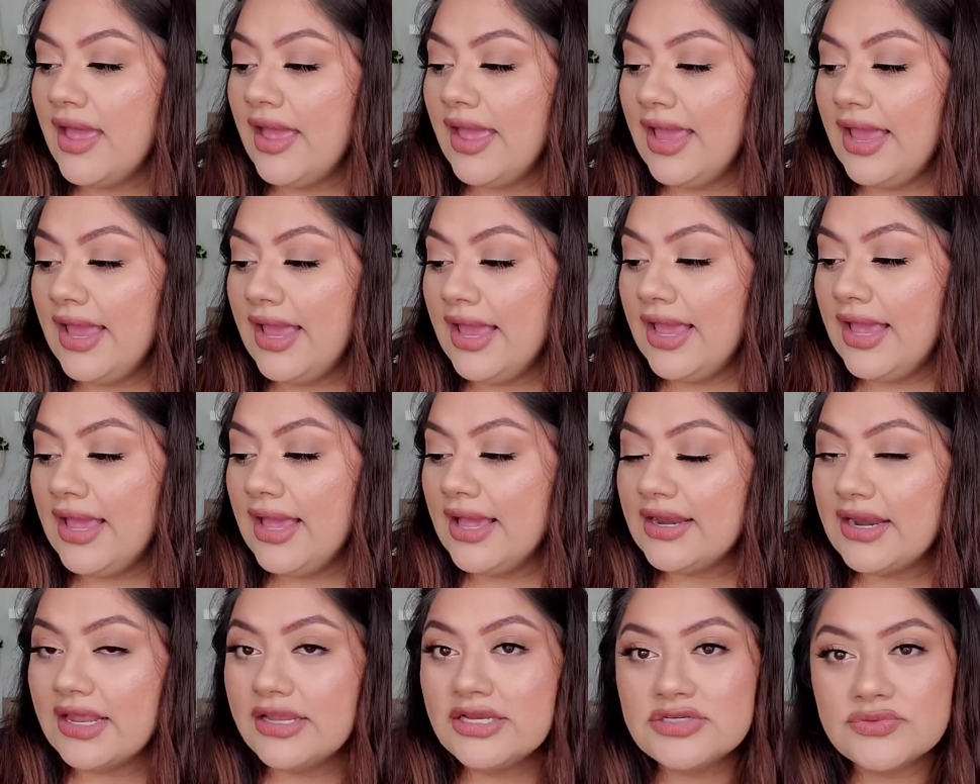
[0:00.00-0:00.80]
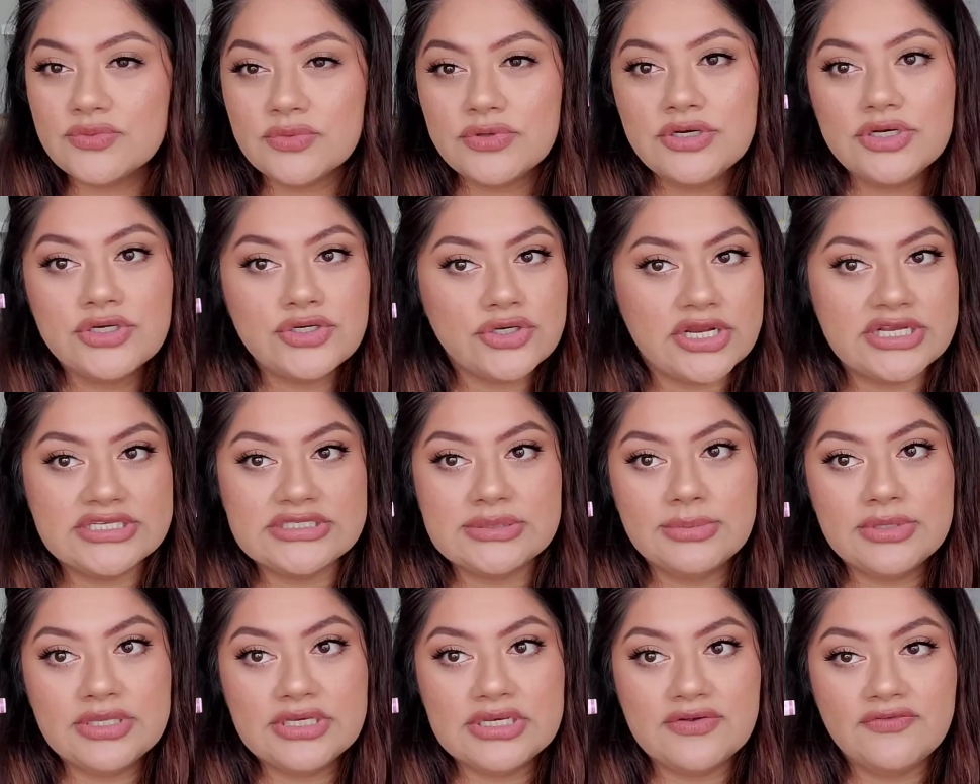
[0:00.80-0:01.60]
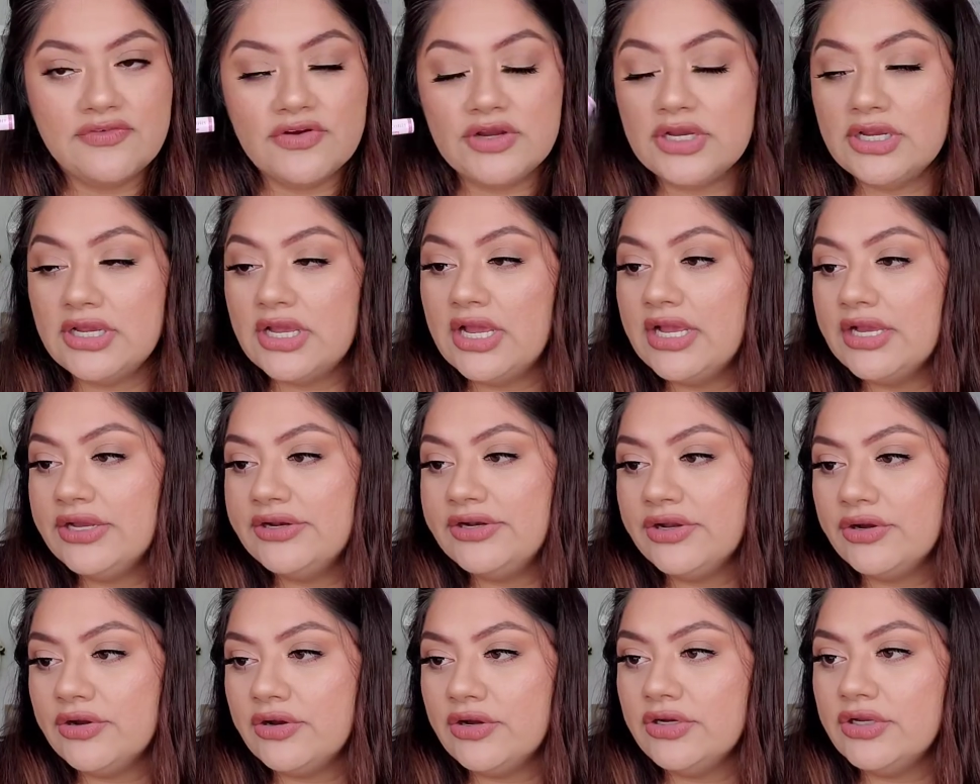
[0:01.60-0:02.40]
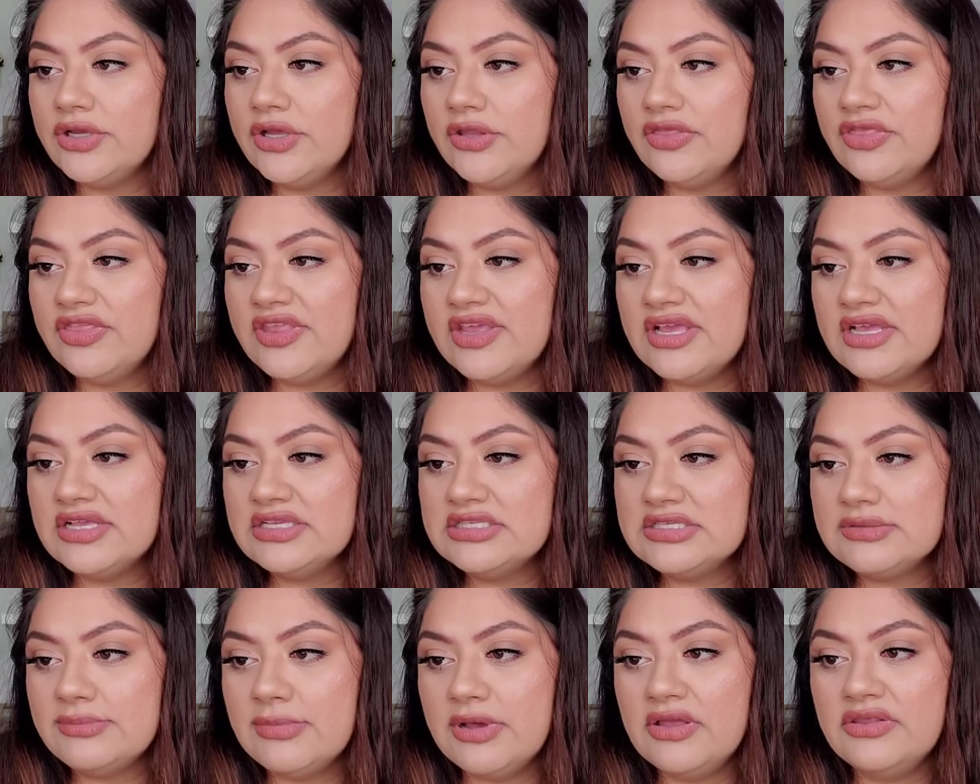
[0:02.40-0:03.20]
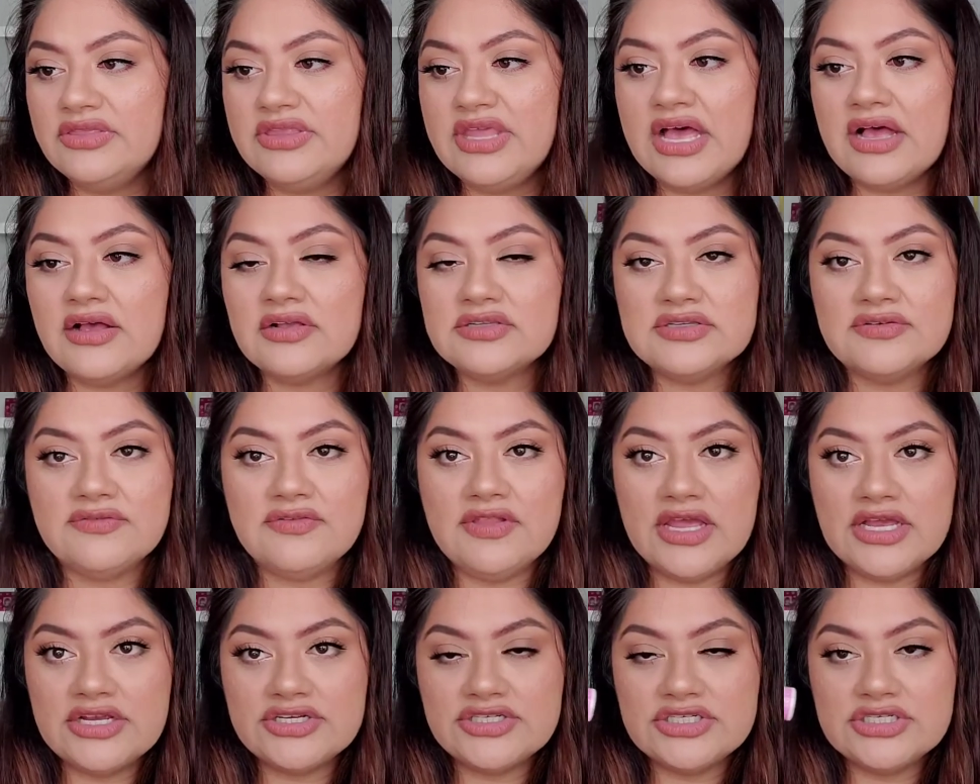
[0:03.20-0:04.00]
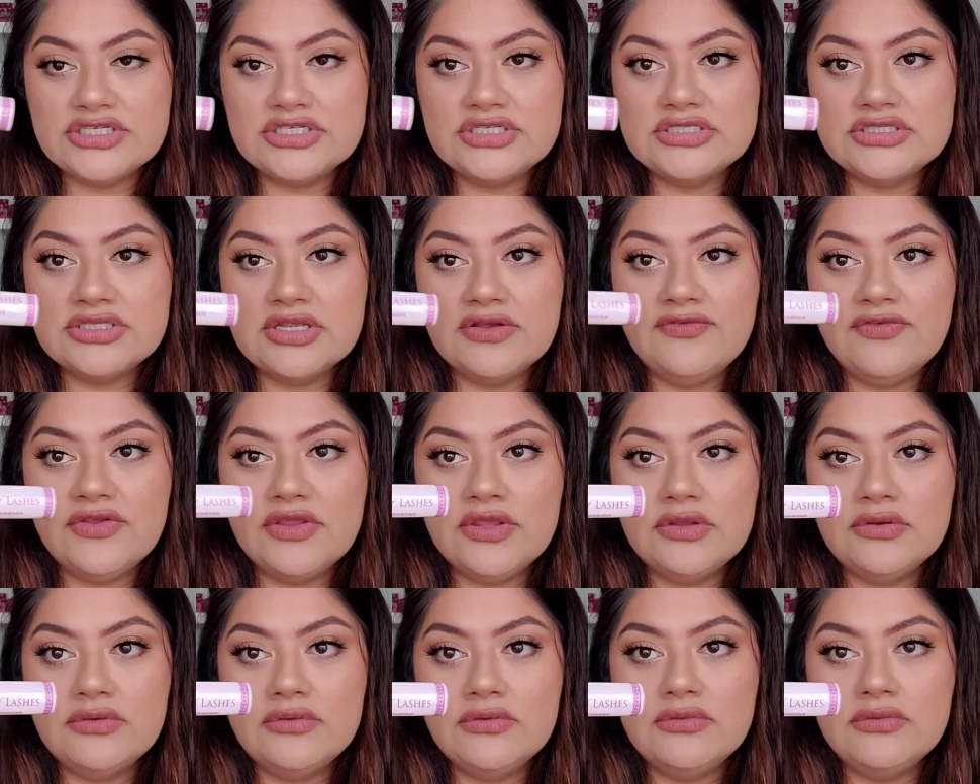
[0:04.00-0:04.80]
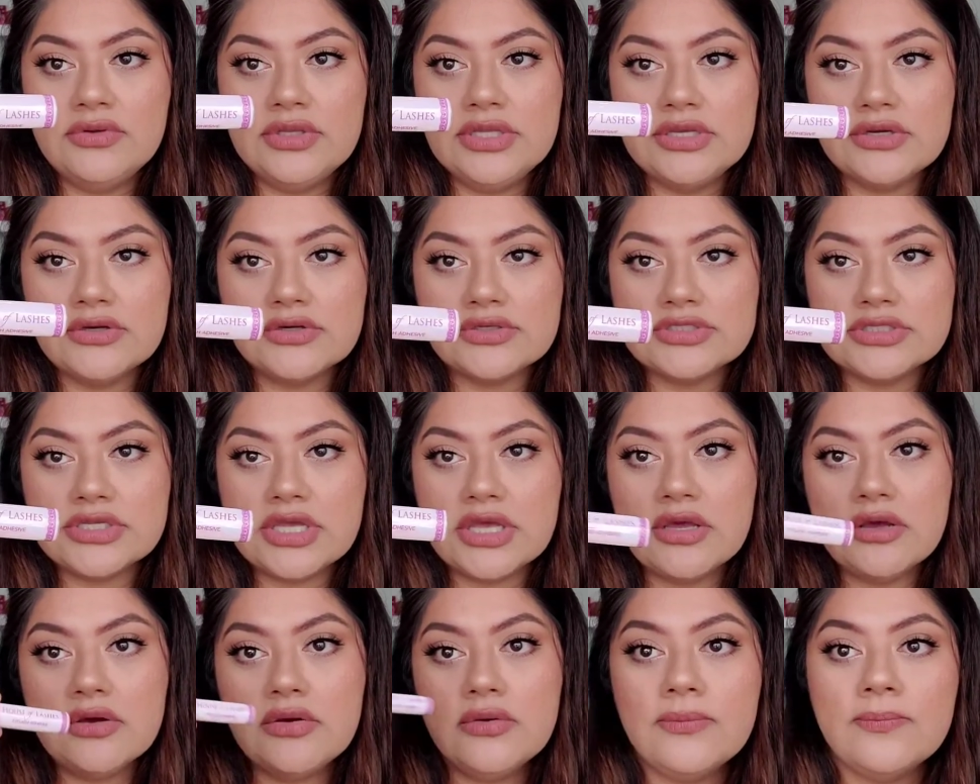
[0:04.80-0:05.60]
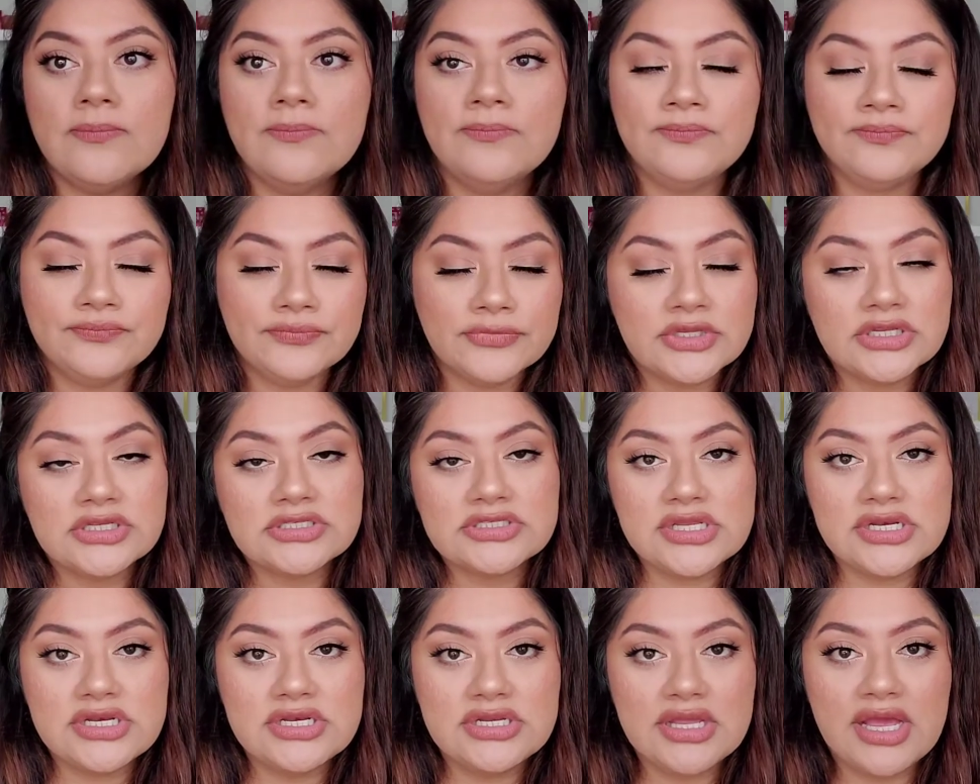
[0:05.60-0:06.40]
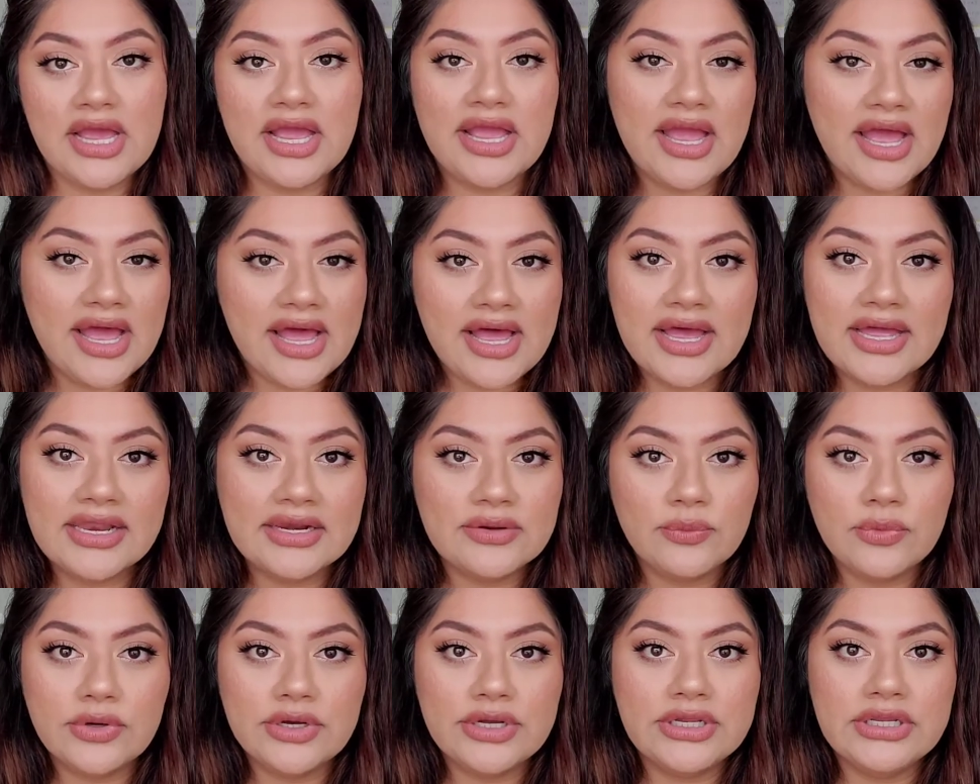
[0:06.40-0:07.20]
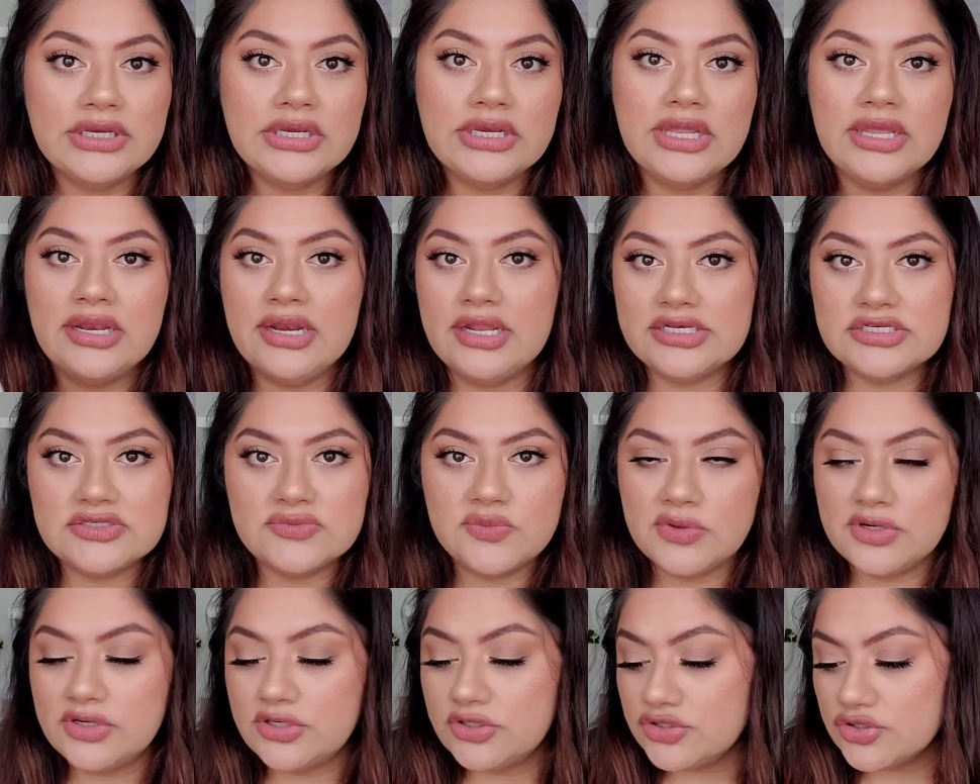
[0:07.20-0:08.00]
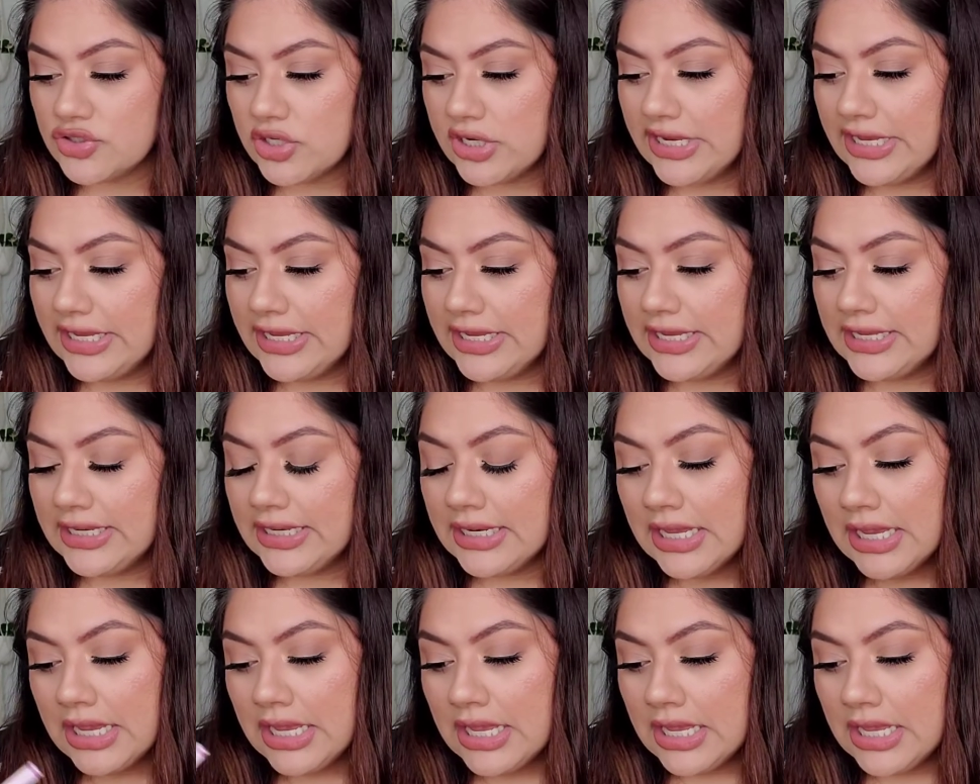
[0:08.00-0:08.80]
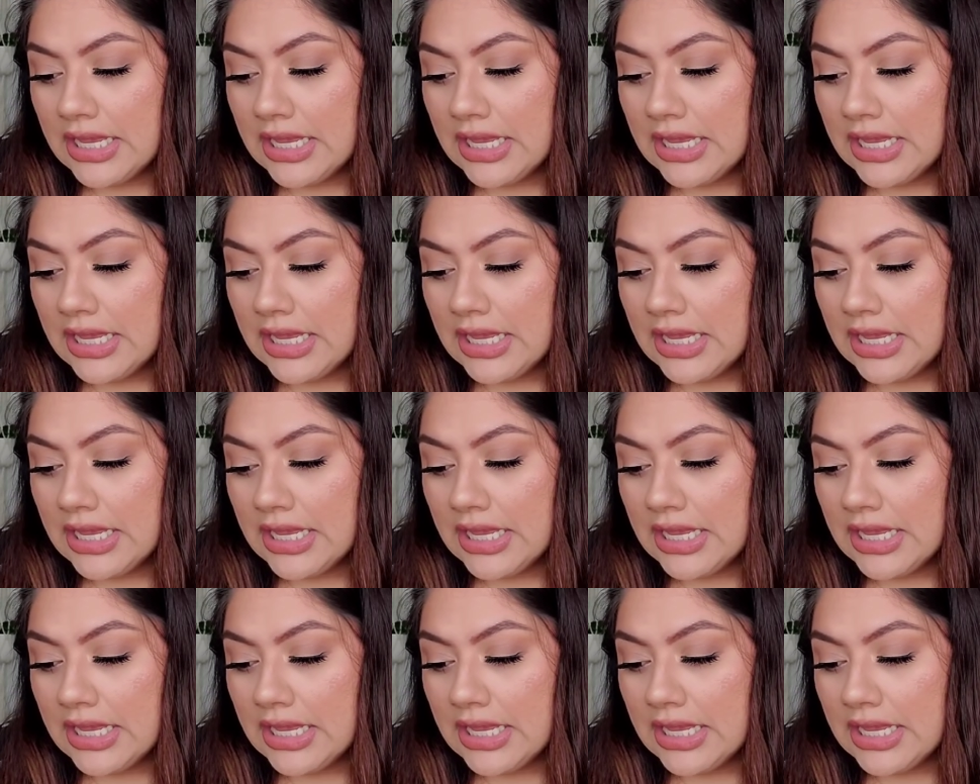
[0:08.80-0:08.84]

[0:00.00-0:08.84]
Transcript: And I just wanted to try something different. I had heard good things about the House of Lashes a few years ago. So I, did, I had one and I just wanted to try it.